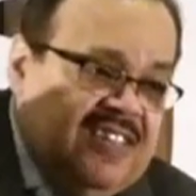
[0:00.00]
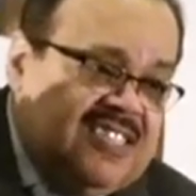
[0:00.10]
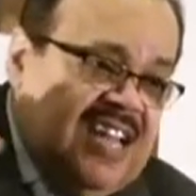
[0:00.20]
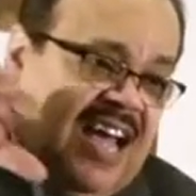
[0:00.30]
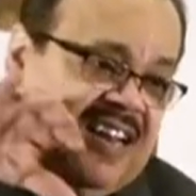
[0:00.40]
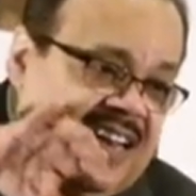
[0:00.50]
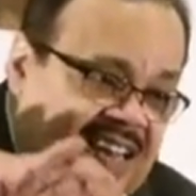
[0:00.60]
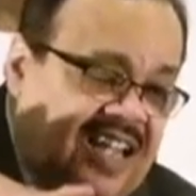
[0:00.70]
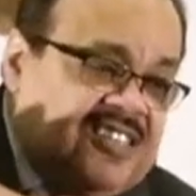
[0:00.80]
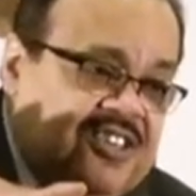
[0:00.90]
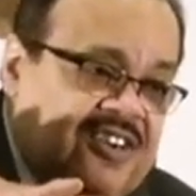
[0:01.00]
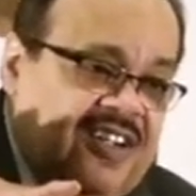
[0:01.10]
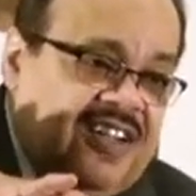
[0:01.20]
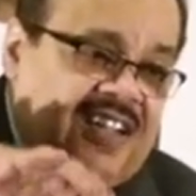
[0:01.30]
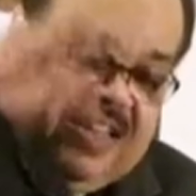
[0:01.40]
side of the ledger,
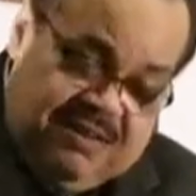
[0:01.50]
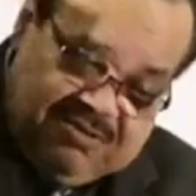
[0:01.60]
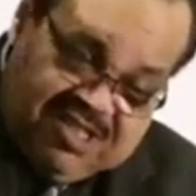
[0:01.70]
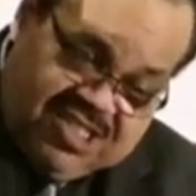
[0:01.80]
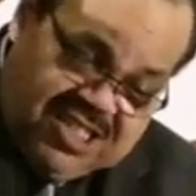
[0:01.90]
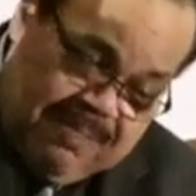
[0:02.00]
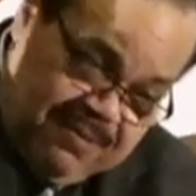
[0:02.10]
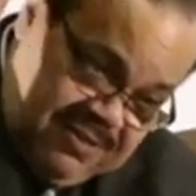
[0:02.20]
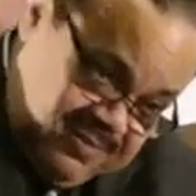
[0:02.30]
it was a scepter.